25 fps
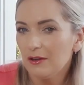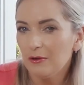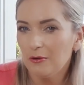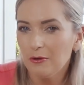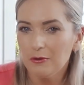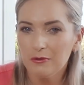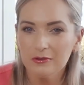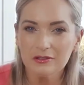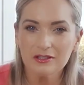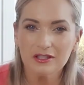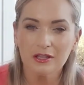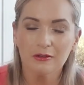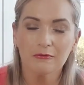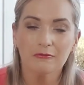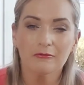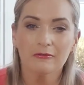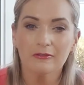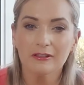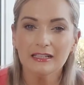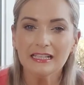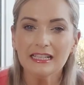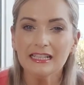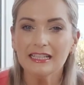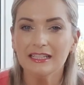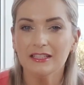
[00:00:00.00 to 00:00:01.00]
are also
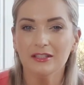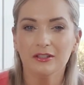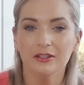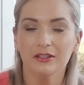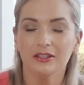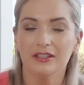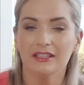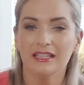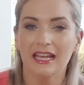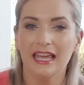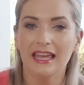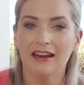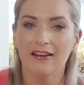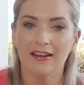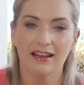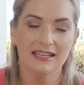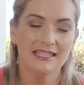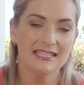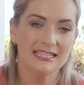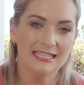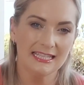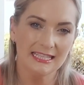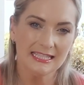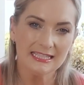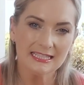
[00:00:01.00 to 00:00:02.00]
really good at
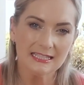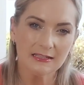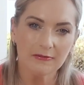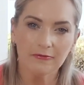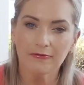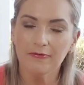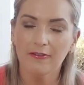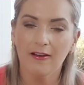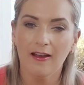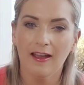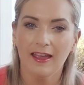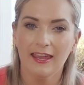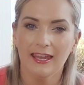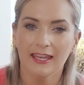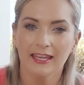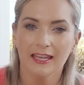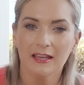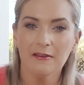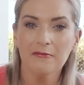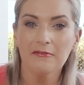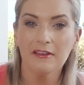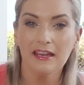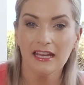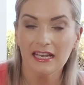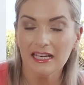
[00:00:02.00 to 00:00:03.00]
identifying
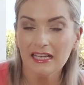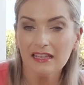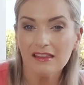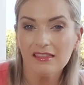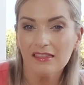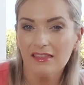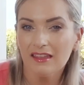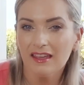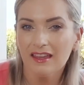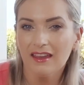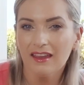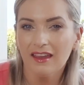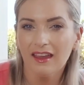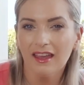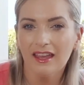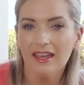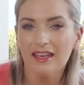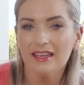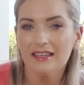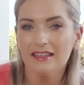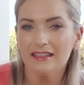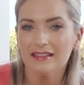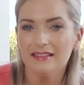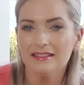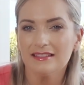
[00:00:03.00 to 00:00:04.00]
if anything
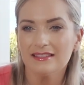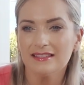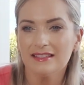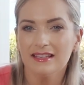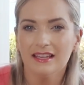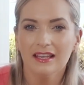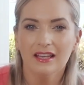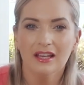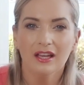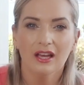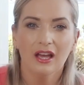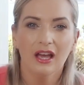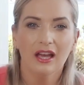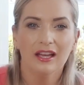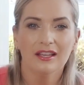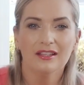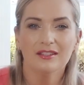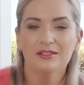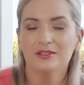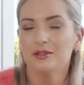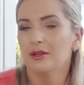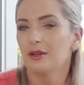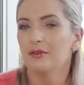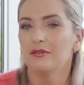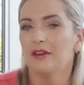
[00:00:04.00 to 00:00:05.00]
is
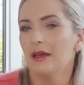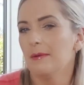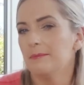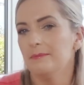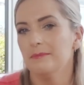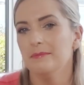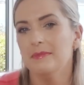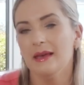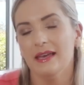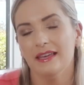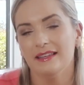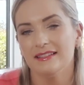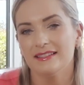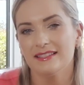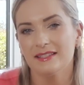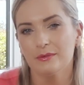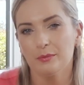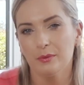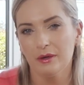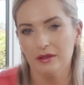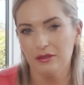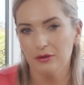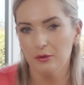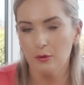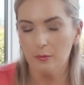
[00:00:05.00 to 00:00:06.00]
sort of amiss
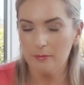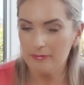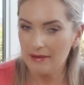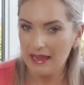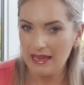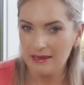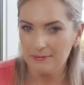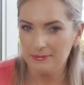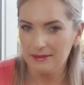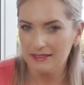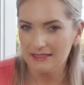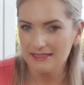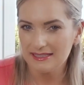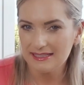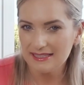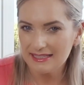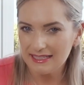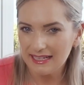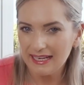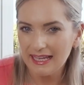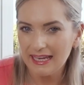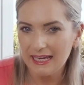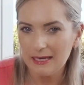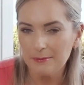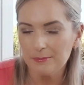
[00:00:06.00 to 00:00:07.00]
with your baby's
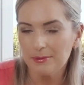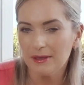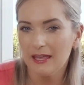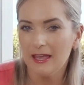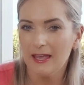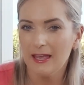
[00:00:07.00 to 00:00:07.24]
sleep